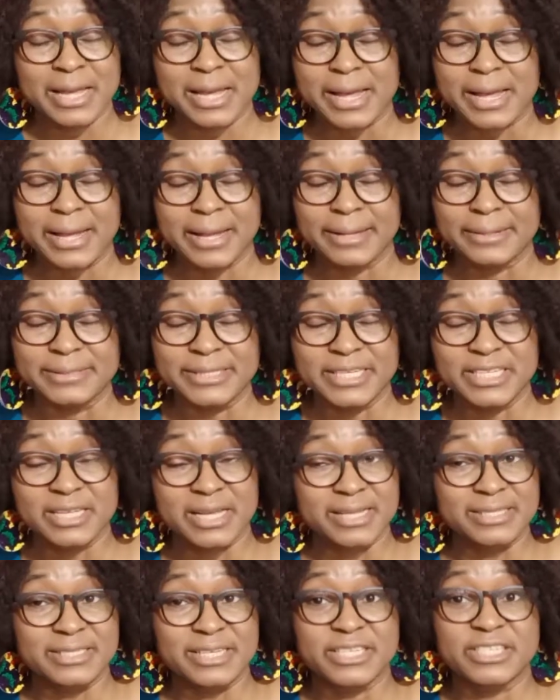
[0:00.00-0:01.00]

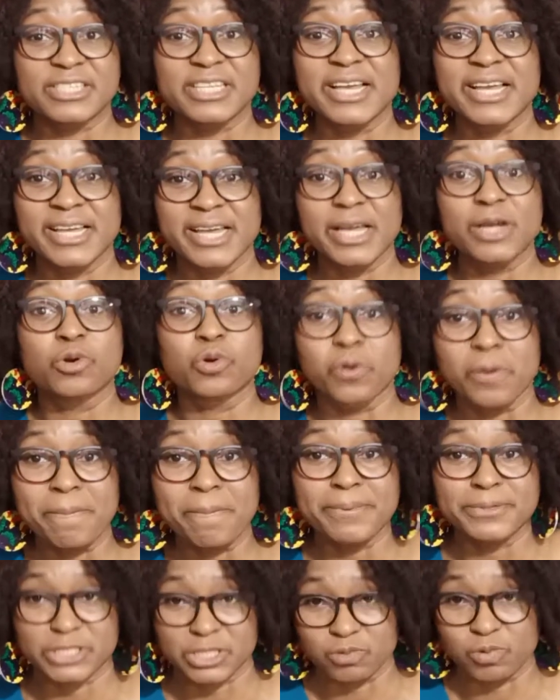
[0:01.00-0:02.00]
the singing
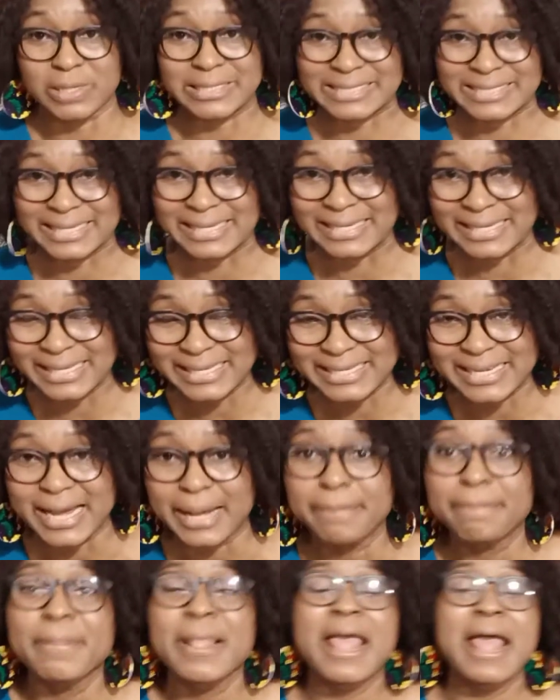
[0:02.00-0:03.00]
group. She was the
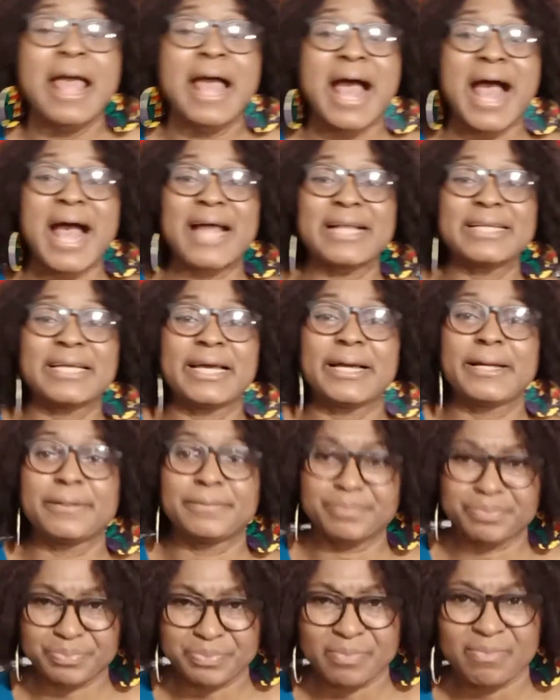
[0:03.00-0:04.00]
leader.
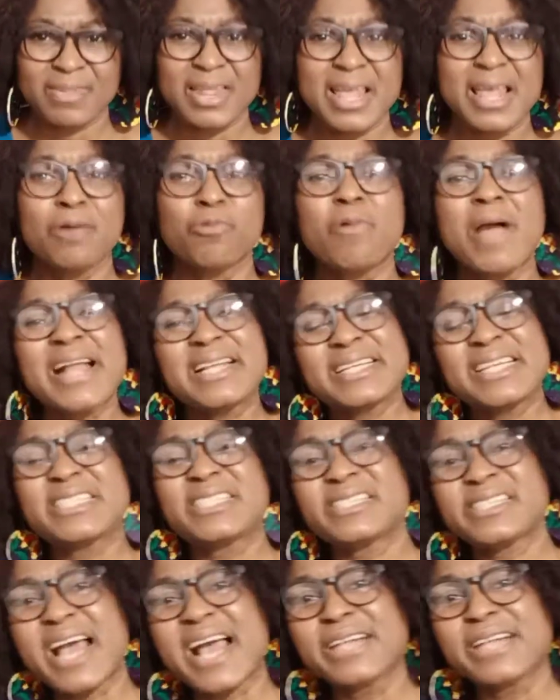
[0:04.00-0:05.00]
And when
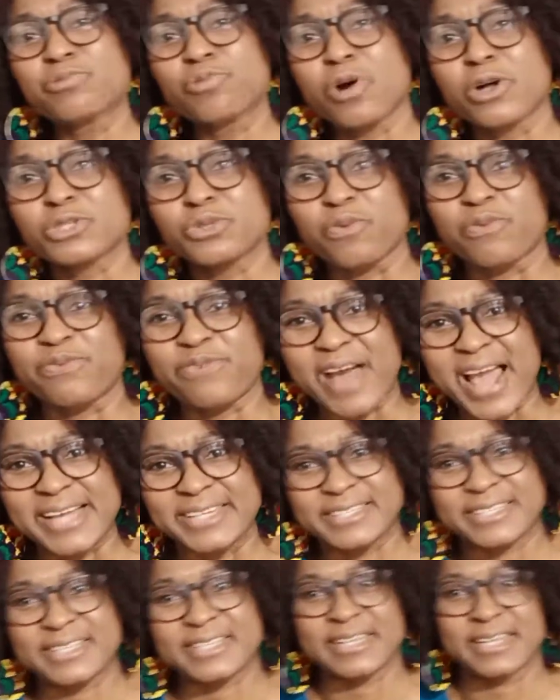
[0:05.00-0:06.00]
this child wants to
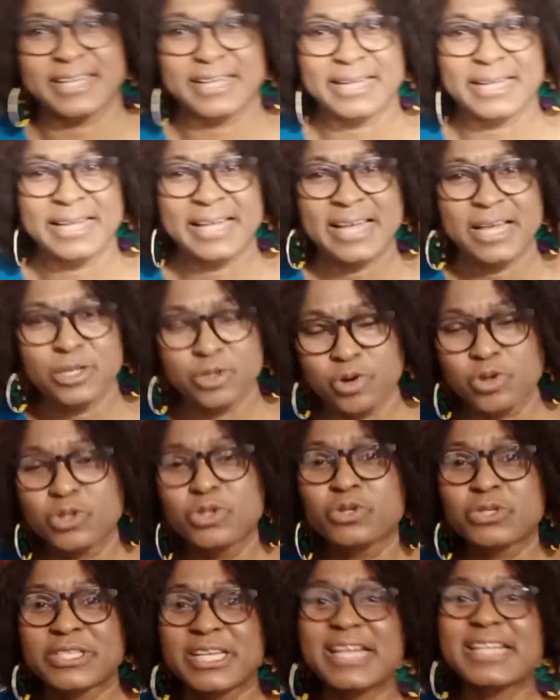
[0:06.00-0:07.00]
fight,
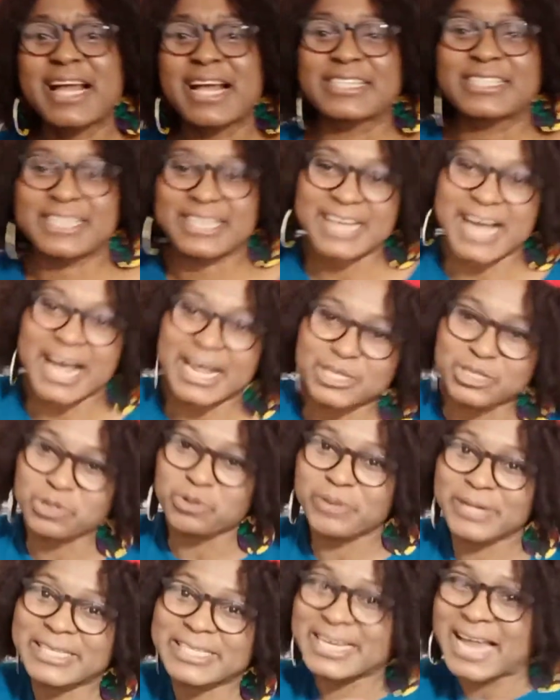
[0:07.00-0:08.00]
you see that she can
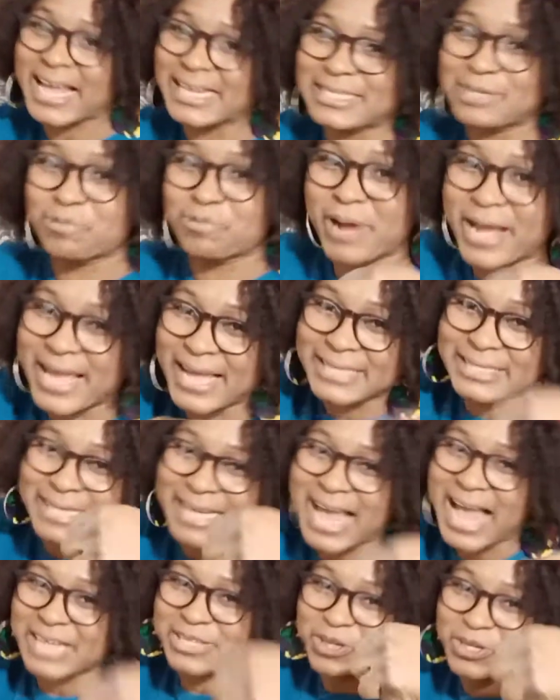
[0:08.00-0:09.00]
do it like the way
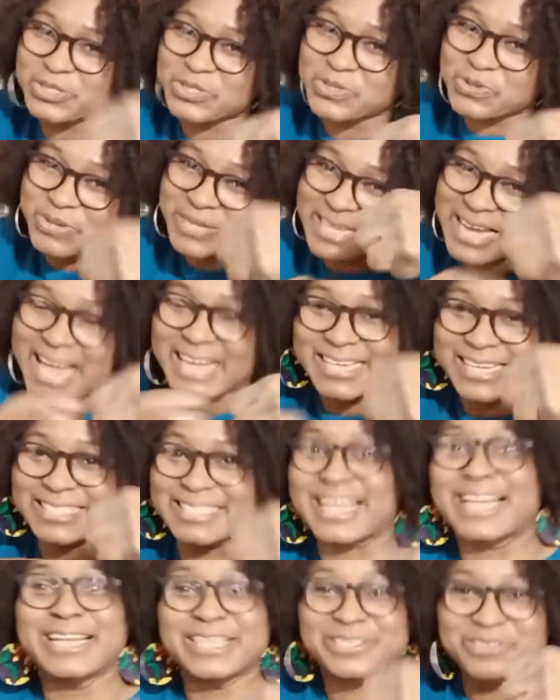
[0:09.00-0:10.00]
the adult do it, like this,
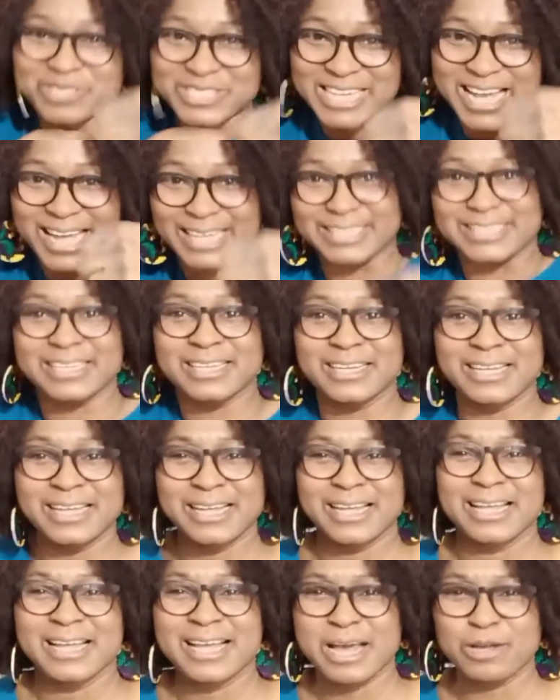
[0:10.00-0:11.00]
a little child.
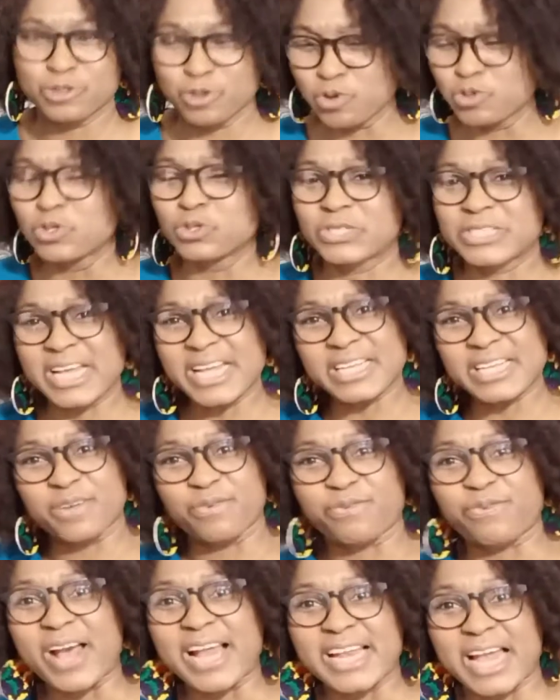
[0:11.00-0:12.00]
You see the
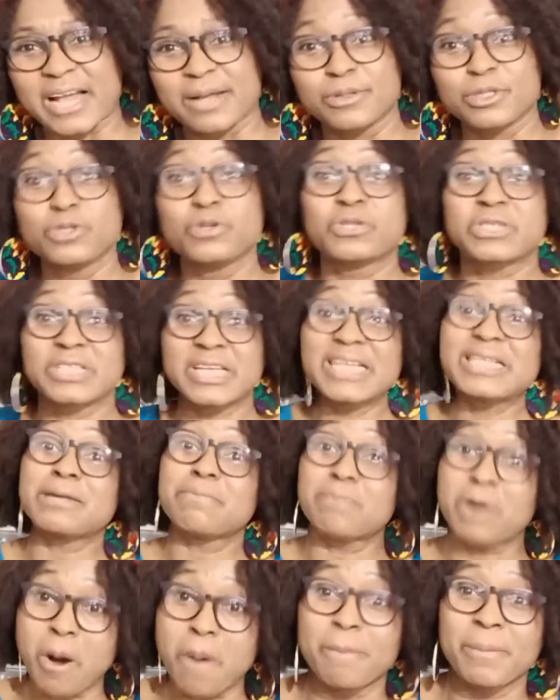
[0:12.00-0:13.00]
father, you see the
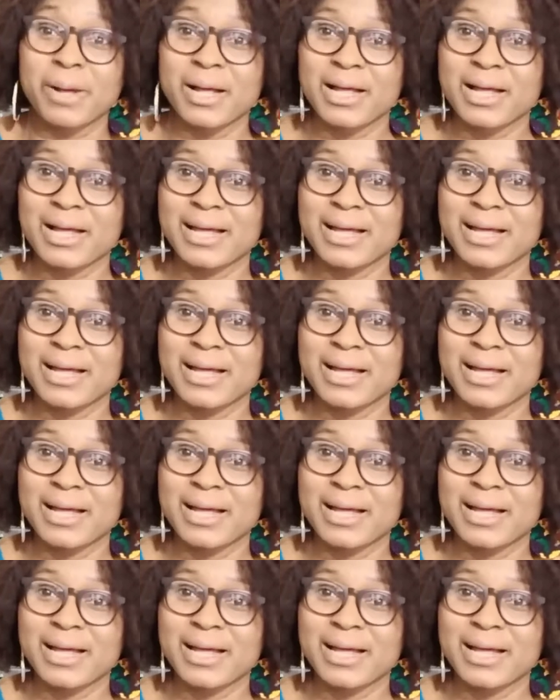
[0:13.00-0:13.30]
mom.